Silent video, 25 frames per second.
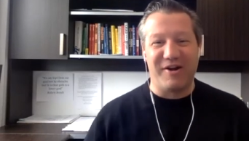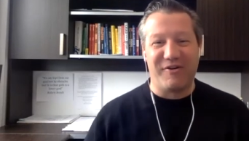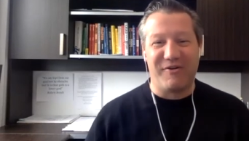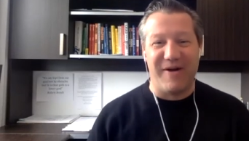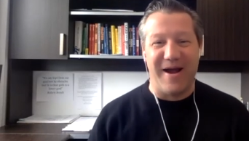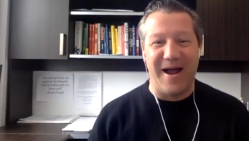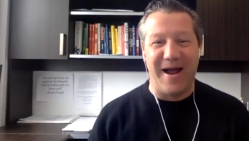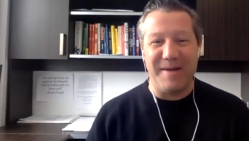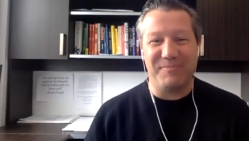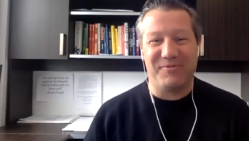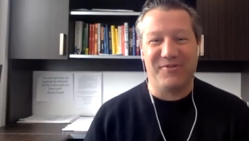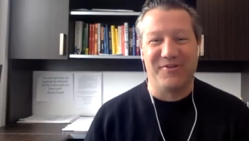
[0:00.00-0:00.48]

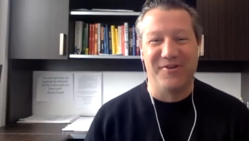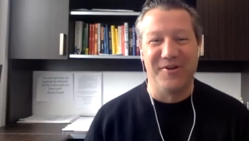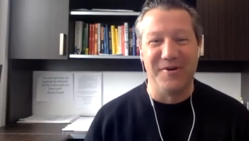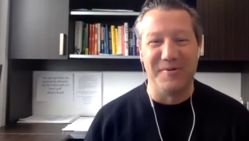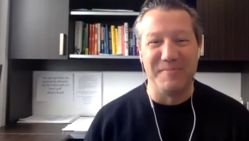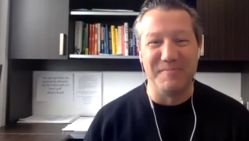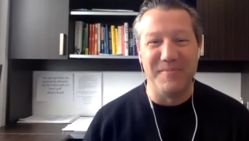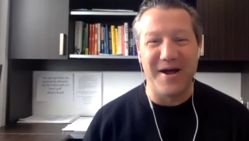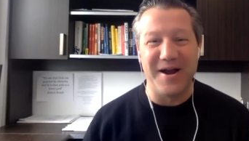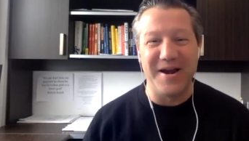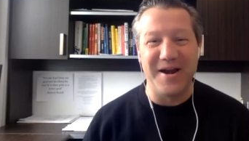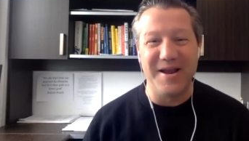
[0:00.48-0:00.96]
grab
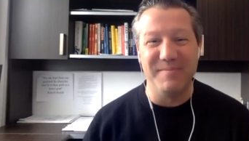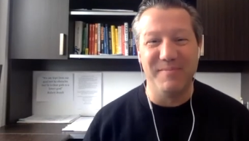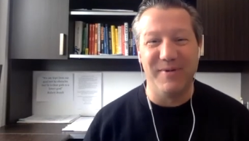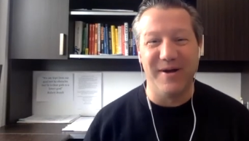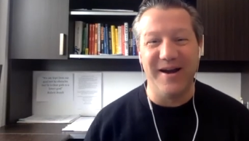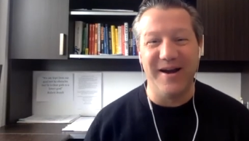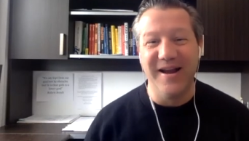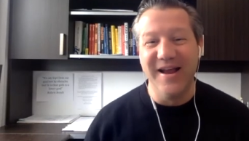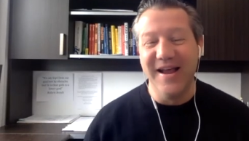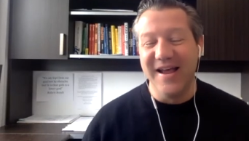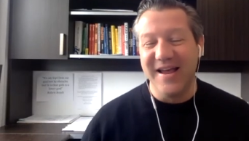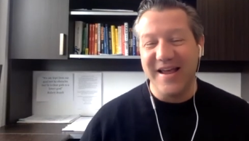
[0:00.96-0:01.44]
some money.
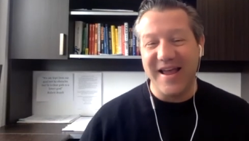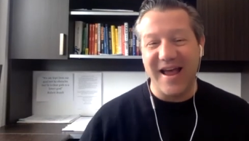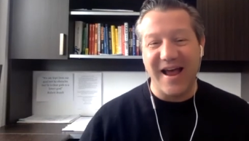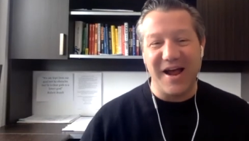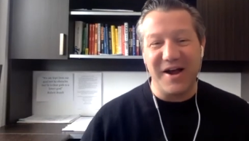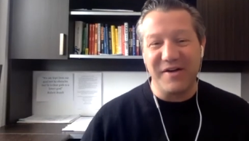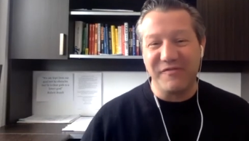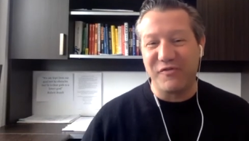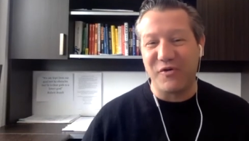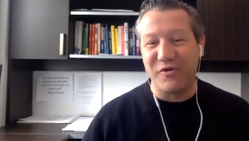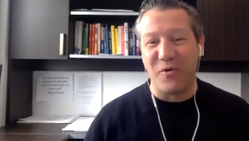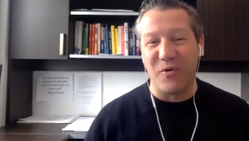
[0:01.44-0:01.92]
But yeah,
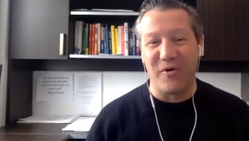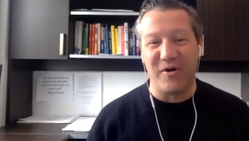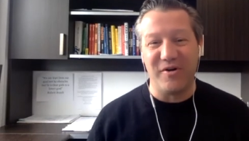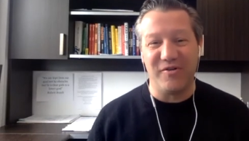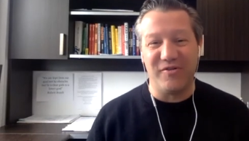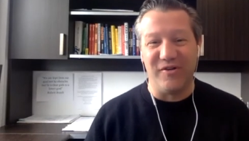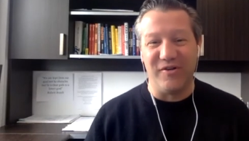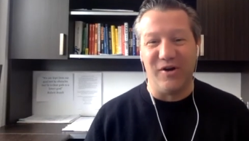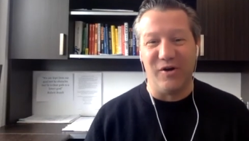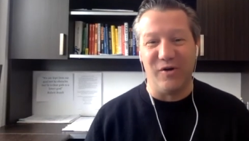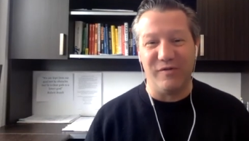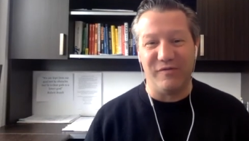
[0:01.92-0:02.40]
of
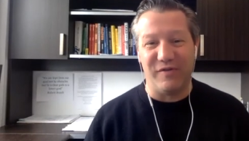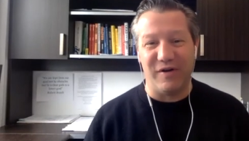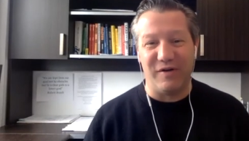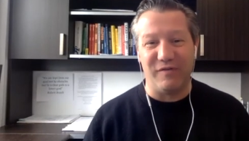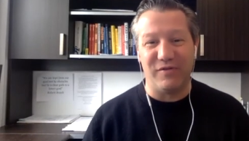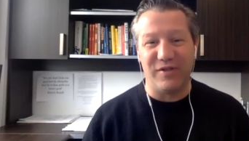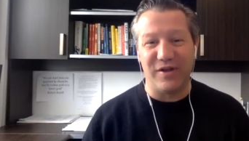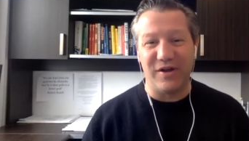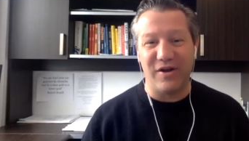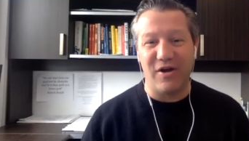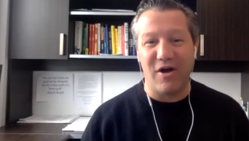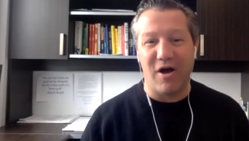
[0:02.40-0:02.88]
course, you know, if
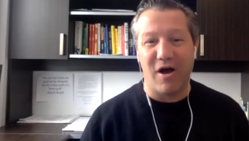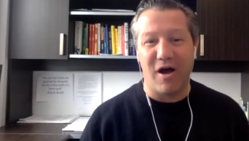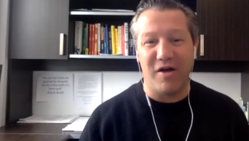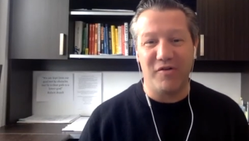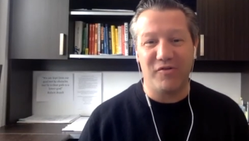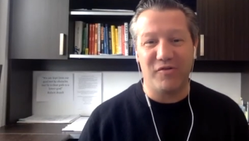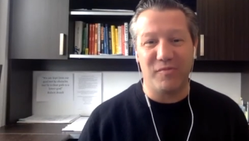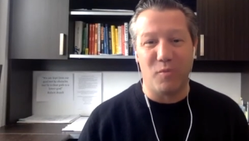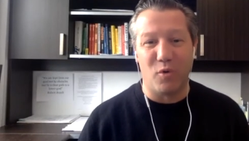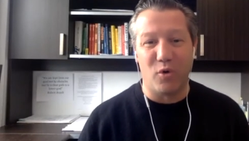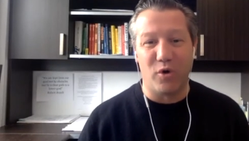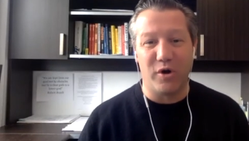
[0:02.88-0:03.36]
everything
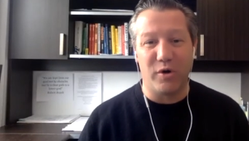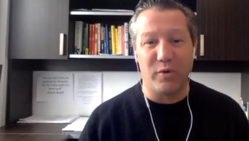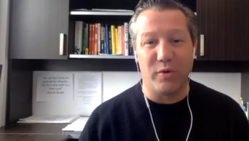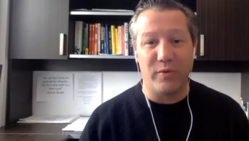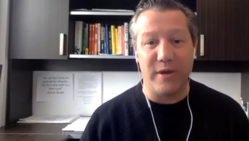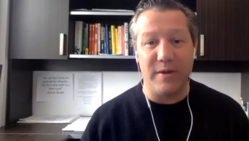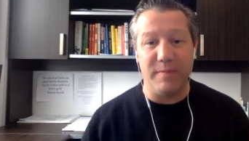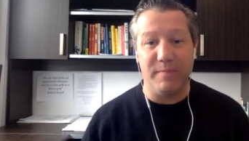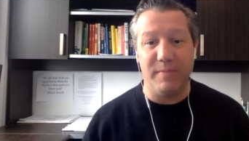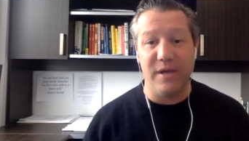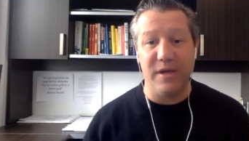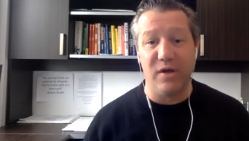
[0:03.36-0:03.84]
costs more to
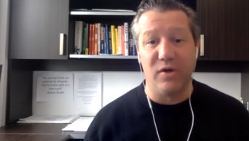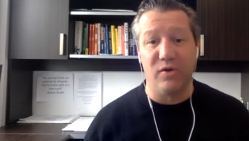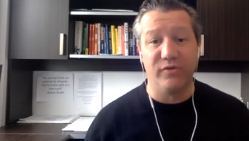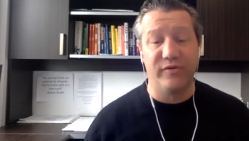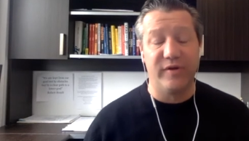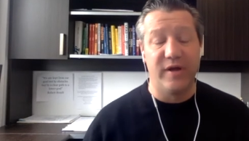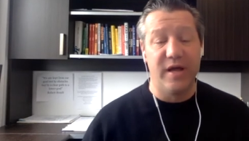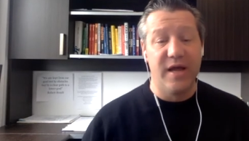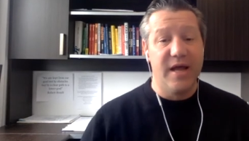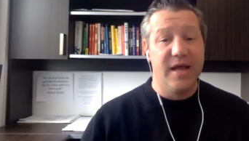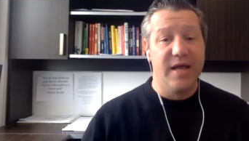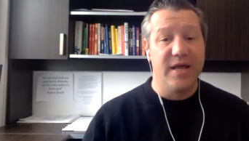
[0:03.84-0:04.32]
rebuild,